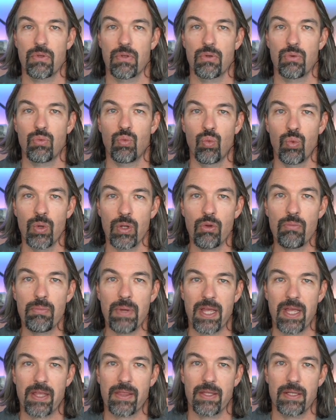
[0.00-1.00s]
will
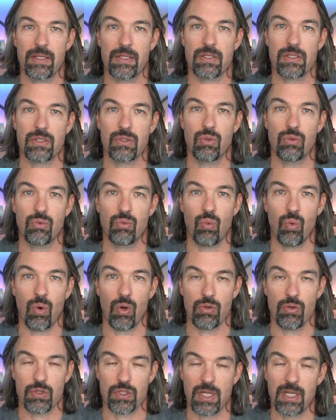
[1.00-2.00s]
make this
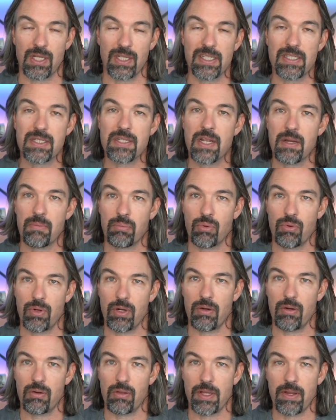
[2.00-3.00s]
worse, at least
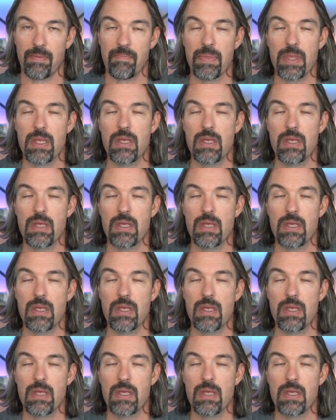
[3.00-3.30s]
temporarily.